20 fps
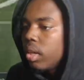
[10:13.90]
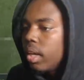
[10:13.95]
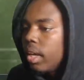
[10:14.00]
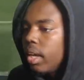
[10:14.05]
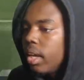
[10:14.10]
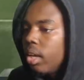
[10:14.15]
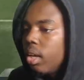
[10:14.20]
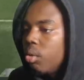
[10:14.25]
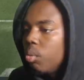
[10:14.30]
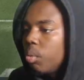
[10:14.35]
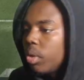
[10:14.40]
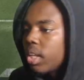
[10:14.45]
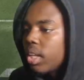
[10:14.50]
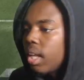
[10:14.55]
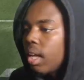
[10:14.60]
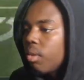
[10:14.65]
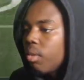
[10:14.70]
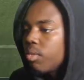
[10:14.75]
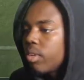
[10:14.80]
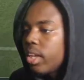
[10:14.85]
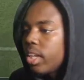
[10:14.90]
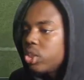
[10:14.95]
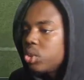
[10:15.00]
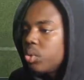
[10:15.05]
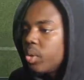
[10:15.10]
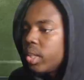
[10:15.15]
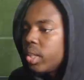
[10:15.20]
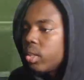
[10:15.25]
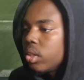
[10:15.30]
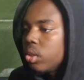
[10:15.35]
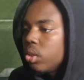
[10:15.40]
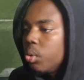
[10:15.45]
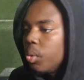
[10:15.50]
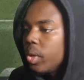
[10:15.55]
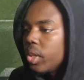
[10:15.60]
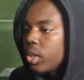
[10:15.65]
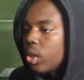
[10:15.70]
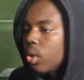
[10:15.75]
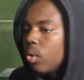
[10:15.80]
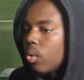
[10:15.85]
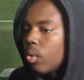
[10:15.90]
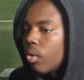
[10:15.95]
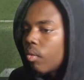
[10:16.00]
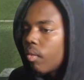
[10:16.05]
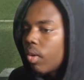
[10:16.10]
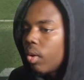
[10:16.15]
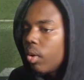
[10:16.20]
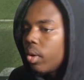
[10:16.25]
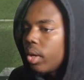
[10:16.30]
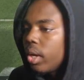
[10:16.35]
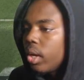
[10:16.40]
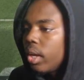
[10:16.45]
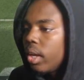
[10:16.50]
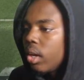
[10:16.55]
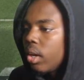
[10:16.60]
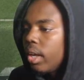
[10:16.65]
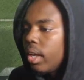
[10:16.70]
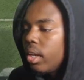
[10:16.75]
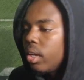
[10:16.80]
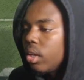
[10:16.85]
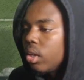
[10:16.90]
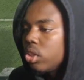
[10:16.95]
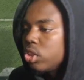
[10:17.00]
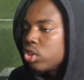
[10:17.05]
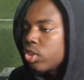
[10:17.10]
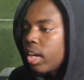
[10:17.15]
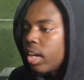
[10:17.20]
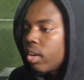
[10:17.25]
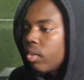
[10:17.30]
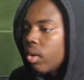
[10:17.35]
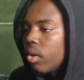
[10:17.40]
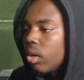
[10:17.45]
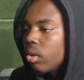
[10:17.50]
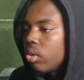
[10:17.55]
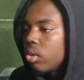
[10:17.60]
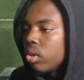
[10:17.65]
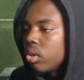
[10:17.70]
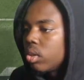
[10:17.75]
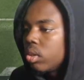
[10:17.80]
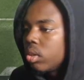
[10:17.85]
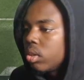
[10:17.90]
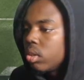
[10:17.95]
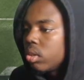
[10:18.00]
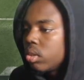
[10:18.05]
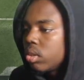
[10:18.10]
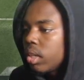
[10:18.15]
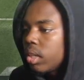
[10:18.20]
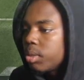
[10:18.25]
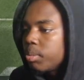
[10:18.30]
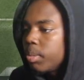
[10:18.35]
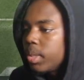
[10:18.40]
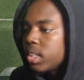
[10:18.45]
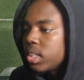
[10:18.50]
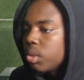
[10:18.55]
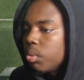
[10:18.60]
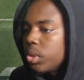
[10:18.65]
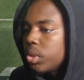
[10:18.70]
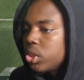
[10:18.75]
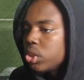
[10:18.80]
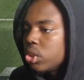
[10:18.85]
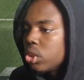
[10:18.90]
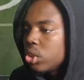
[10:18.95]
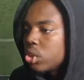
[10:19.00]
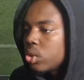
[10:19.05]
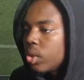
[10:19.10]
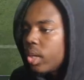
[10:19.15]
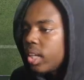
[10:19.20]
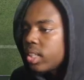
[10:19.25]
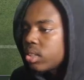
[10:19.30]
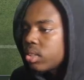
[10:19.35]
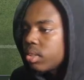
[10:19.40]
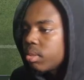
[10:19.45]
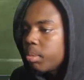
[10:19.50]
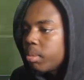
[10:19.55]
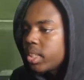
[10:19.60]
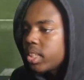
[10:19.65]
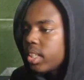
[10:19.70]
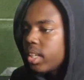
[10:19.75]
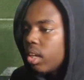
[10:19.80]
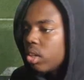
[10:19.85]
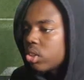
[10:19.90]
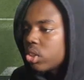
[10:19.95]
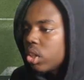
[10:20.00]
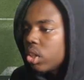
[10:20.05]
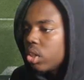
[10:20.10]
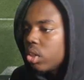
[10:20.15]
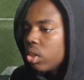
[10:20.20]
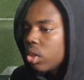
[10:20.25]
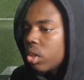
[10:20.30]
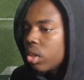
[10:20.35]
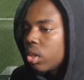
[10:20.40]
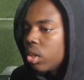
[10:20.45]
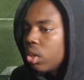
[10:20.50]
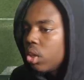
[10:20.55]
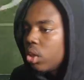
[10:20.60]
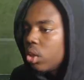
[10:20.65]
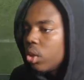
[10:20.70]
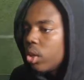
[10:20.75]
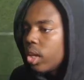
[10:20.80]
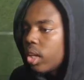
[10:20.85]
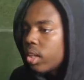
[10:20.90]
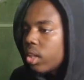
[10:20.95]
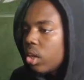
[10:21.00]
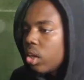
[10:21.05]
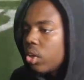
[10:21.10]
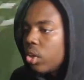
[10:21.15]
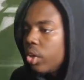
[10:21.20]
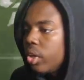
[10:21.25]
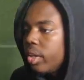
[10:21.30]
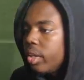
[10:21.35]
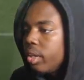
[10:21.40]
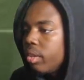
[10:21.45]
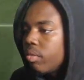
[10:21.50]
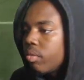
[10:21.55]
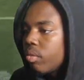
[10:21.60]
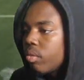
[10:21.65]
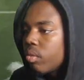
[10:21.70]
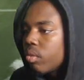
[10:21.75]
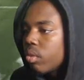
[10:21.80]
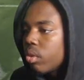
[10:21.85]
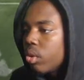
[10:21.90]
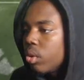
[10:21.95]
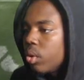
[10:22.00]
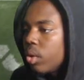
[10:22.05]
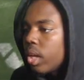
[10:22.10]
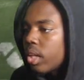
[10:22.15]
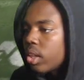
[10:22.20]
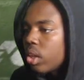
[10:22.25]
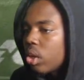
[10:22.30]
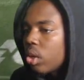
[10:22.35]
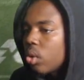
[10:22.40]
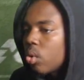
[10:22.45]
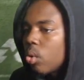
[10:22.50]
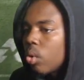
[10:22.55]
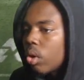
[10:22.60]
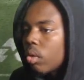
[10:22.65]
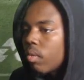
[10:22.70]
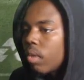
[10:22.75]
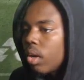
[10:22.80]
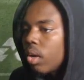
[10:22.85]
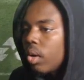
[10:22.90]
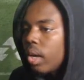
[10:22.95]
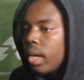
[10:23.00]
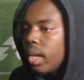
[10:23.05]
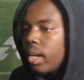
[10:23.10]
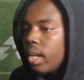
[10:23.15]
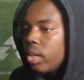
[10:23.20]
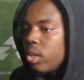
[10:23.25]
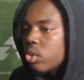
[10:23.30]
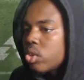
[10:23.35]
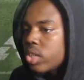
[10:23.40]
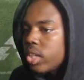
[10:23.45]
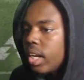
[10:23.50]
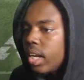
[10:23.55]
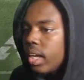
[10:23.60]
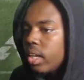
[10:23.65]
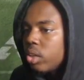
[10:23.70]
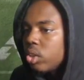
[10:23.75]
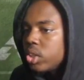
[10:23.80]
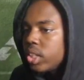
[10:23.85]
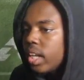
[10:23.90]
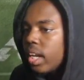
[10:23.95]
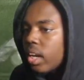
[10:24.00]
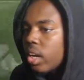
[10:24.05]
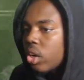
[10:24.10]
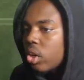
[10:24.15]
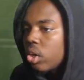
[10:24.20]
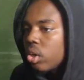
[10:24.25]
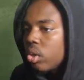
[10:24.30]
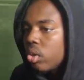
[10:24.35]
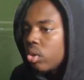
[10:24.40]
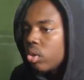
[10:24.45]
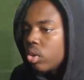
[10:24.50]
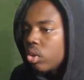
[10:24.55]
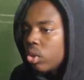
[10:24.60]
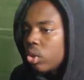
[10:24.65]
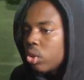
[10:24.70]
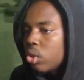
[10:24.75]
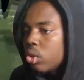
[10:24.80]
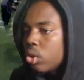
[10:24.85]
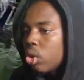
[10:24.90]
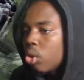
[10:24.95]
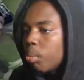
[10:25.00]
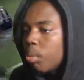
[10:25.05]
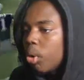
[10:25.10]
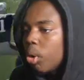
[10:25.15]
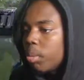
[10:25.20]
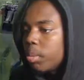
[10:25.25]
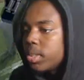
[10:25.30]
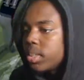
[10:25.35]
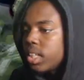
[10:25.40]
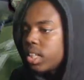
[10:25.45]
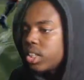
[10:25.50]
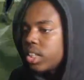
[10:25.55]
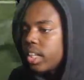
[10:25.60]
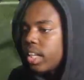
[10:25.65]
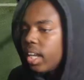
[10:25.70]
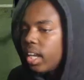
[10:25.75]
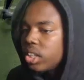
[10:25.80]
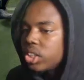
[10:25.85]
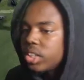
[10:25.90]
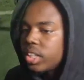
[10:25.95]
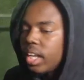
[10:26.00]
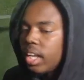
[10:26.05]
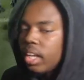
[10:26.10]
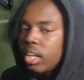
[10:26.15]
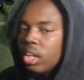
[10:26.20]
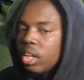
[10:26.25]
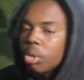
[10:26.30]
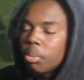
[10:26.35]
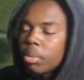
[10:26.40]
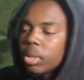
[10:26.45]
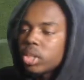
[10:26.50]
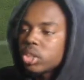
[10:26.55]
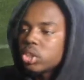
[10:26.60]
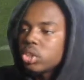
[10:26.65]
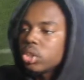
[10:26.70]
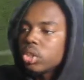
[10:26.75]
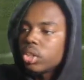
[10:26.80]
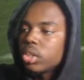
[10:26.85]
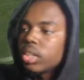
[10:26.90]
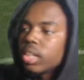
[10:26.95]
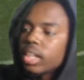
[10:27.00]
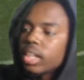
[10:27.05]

and with cloud flats, you hit the corner route and the drag route. That's basically what so that's basically how it's gonna look. You got the underneath, you got the corner route, and then you see that curl. You low ball possession catch that because the